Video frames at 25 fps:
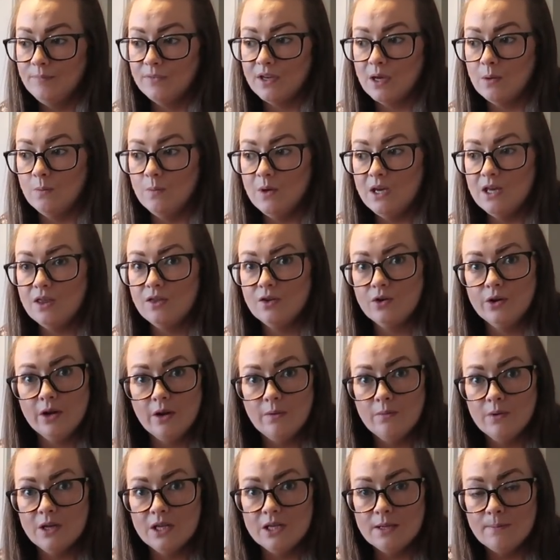and we thought
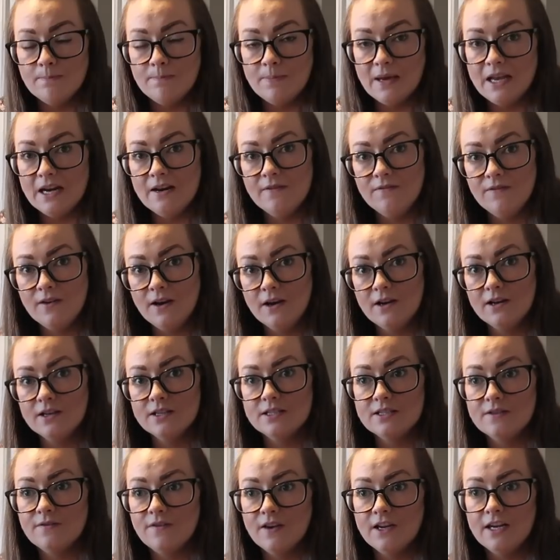it would benefit
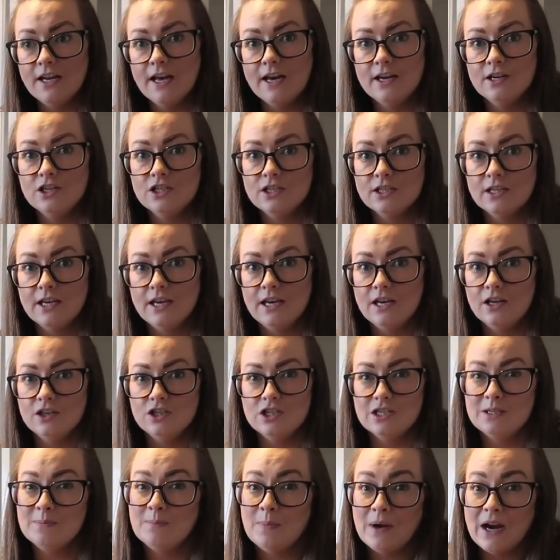us financially and
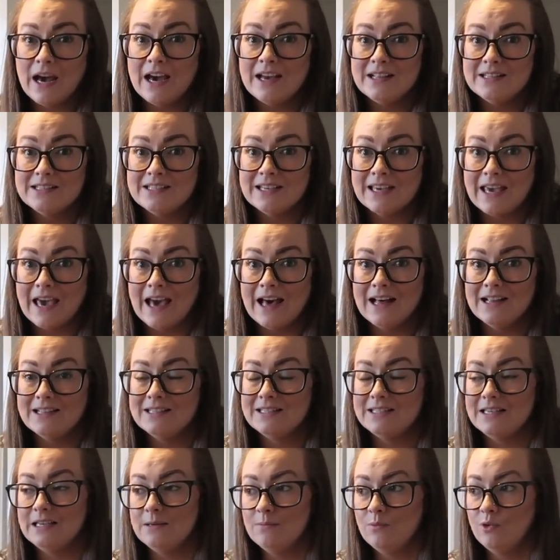just
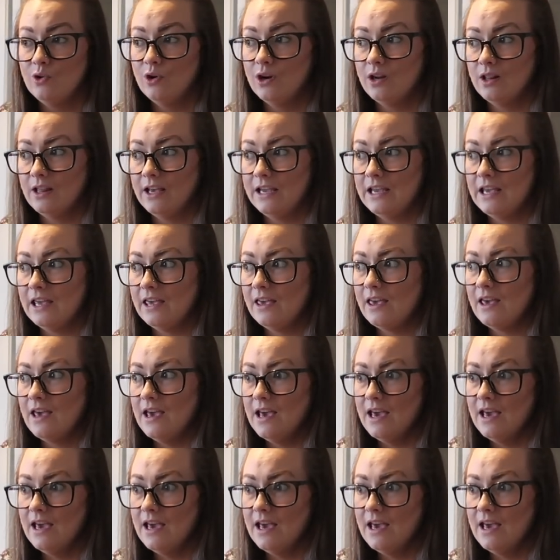practicality more, like